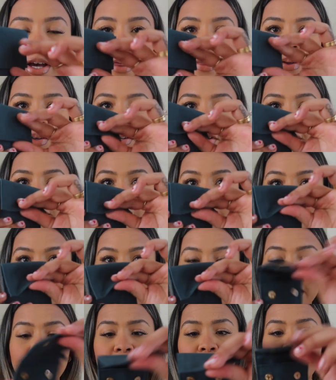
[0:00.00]
and this is
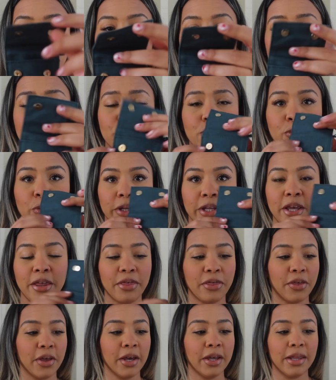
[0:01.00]
magnet. This is a really
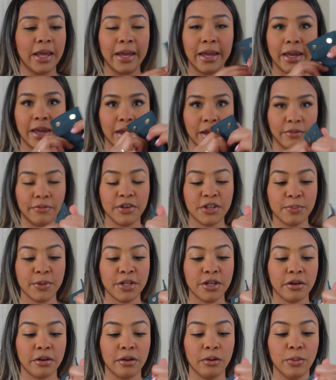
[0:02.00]
thick like canvas
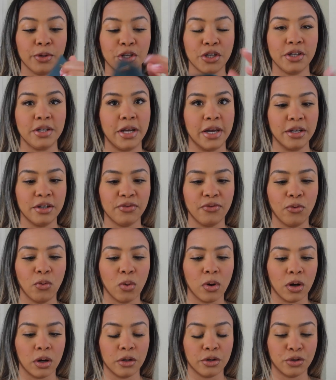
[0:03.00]
material, which is nice
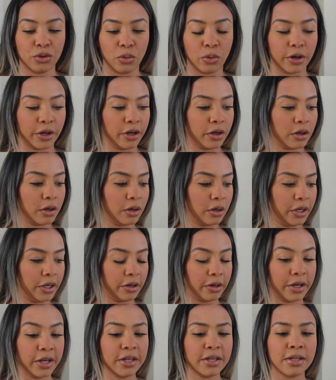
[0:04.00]
for storing your
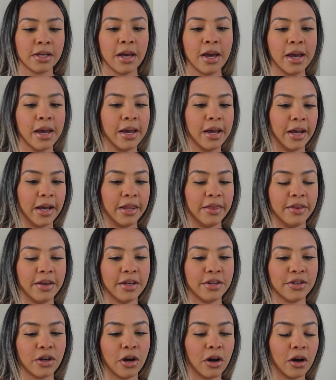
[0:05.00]
earrings. And
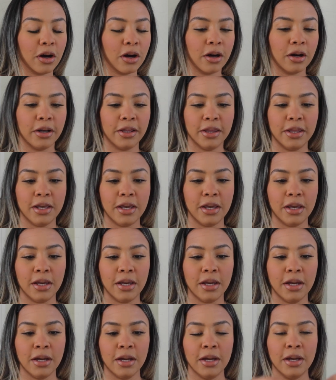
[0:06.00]
these are
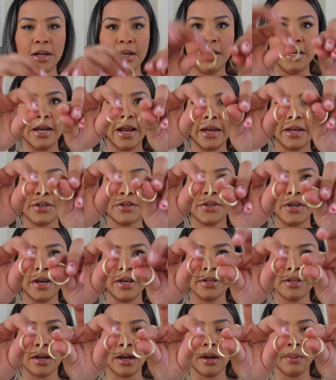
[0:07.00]
the next
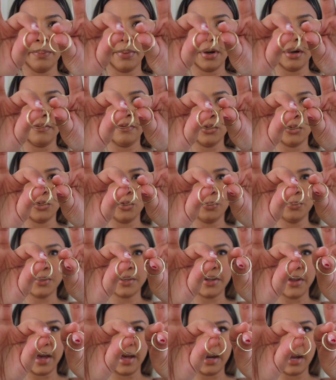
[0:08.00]
size up of
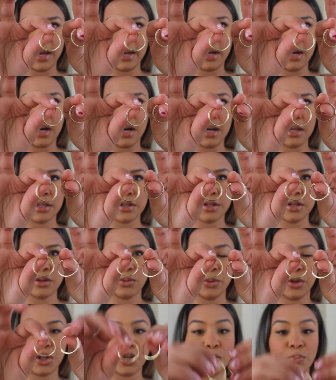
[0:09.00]
hoops that I got,
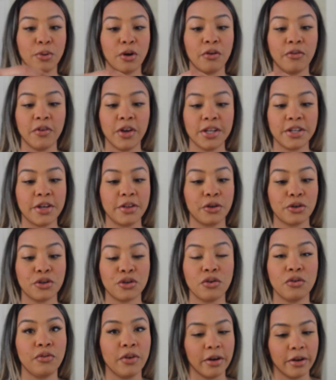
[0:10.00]
which is perfect. They're
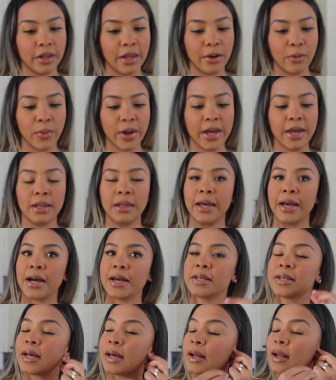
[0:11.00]
still very lightweight. Like
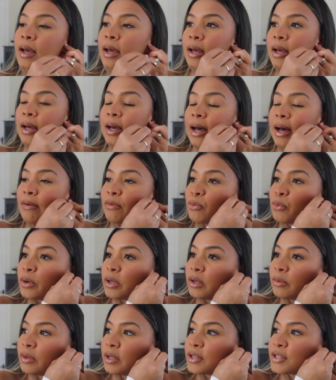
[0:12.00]
I said, I have
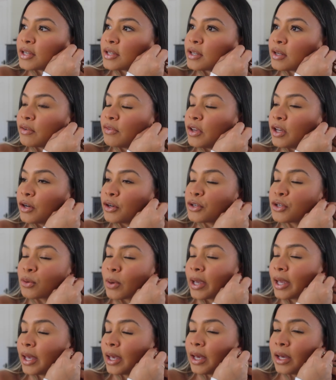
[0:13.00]
really, really sensitive ears,
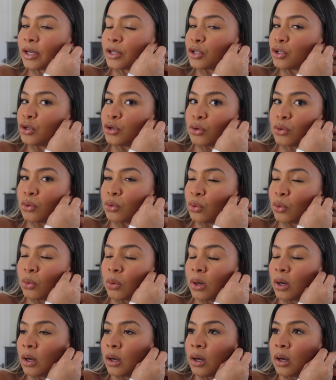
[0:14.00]
so I can't
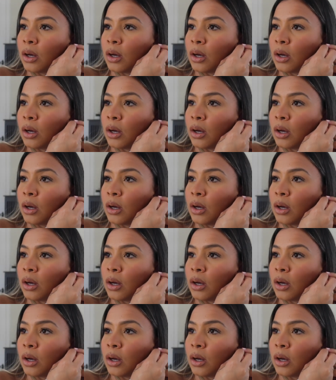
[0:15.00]
do